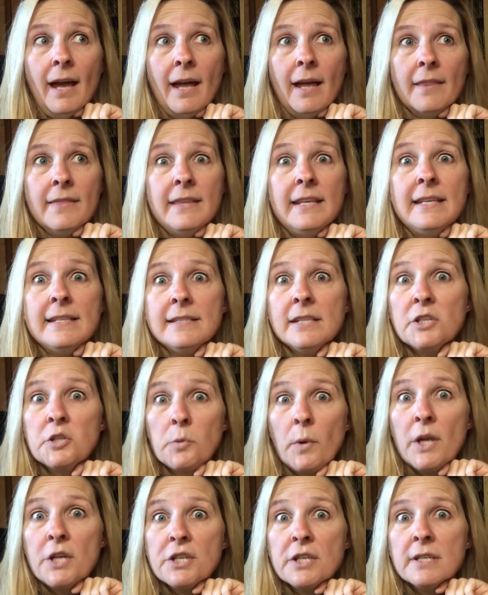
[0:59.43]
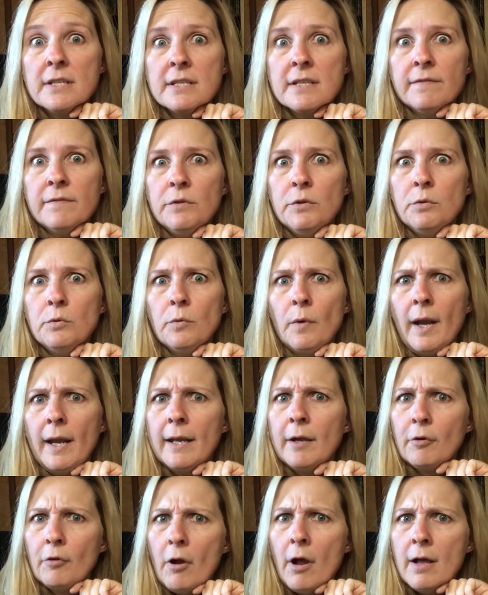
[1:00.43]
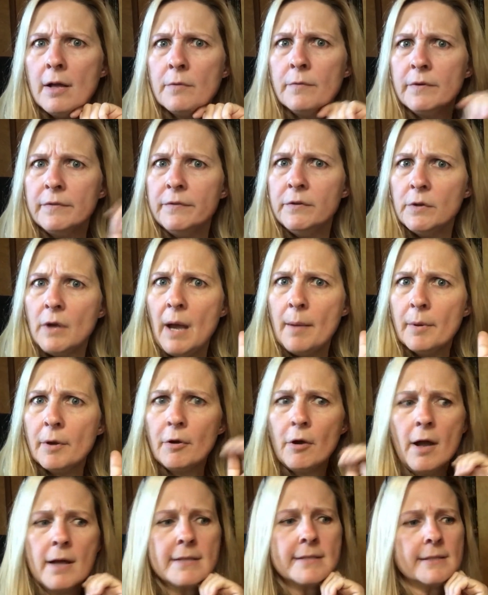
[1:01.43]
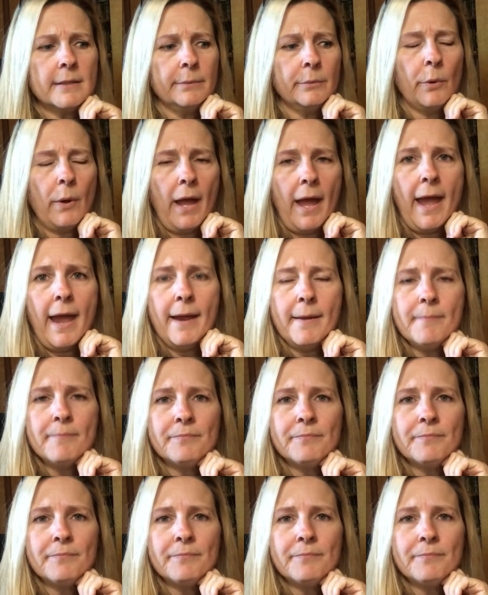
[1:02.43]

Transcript: these situations if you come across them, okay?